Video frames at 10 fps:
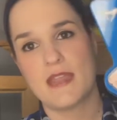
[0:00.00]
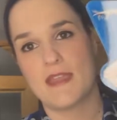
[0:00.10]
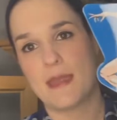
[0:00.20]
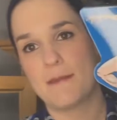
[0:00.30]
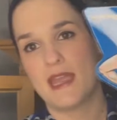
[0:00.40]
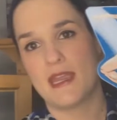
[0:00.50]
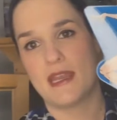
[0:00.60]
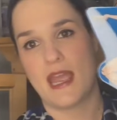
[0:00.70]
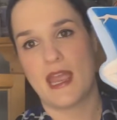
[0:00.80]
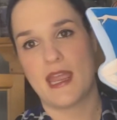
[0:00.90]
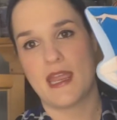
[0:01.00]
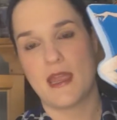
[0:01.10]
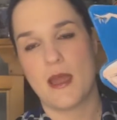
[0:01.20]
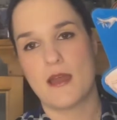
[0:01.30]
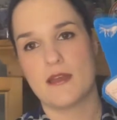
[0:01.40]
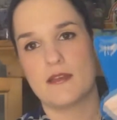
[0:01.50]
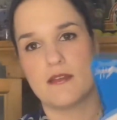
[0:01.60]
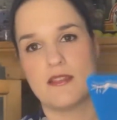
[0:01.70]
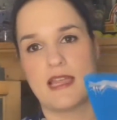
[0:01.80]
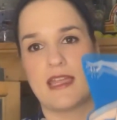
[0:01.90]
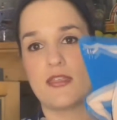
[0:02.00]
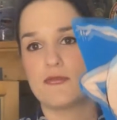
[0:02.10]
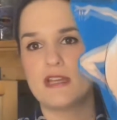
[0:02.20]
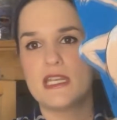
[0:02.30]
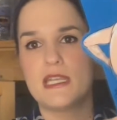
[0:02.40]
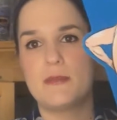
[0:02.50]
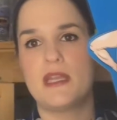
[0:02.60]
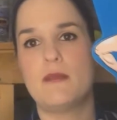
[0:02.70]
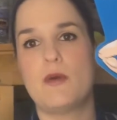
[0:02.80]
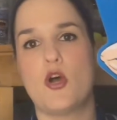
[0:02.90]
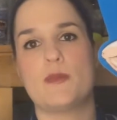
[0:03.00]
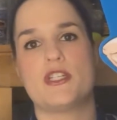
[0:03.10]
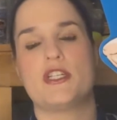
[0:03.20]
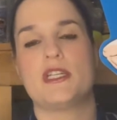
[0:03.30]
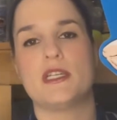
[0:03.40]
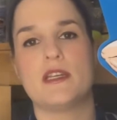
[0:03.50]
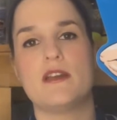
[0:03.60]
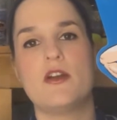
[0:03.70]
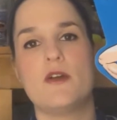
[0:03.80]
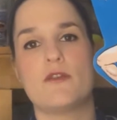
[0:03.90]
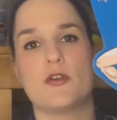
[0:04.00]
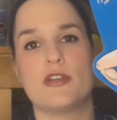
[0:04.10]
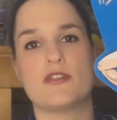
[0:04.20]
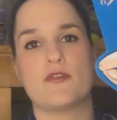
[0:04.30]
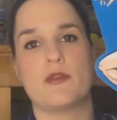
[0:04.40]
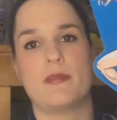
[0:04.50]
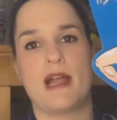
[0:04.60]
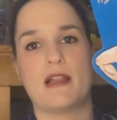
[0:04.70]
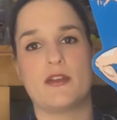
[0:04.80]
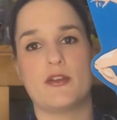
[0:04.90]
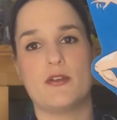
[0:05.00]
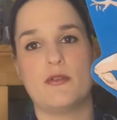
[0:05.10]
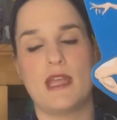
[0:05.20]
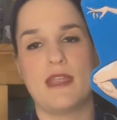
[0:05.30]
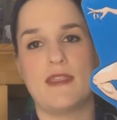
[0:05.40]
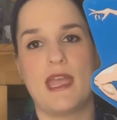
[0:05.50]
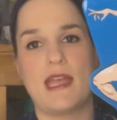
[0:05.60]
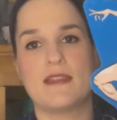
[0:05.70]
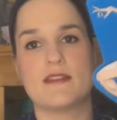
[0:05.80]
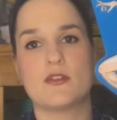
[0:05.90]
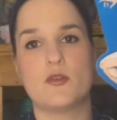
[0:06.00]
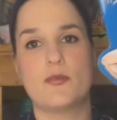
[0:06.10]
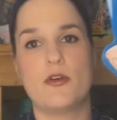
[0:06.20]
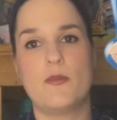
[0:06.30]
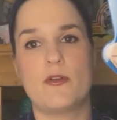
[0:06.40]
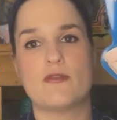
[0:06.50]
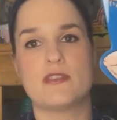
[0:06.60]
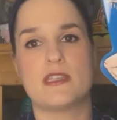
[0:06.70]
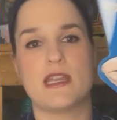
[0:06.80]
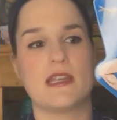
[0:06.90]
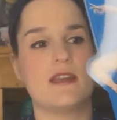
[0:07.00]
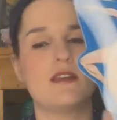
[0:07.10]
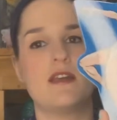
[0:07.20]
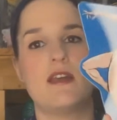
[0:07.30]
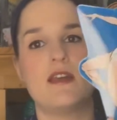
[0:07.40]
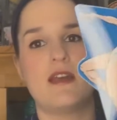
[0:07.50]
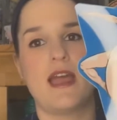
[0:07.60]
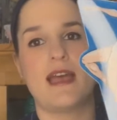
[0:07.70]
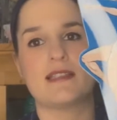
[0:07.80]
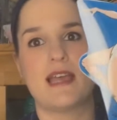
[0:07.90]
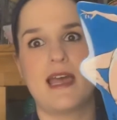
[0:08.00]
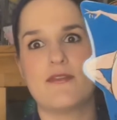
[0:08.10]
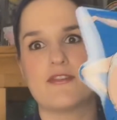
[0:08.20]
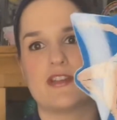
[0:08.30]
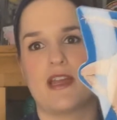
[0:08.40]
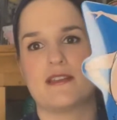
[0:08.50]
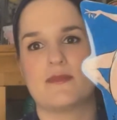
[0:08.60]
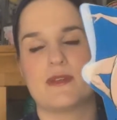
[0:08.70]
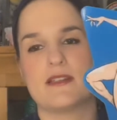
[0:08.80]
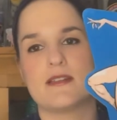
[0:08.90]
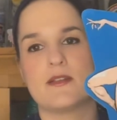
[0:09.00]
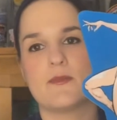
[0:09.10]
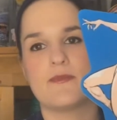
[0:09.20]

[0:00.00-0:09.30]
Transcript: They made a like 3D pinball machine for Creature from the Black Lagoon, and they had this little promo stand as advertisement.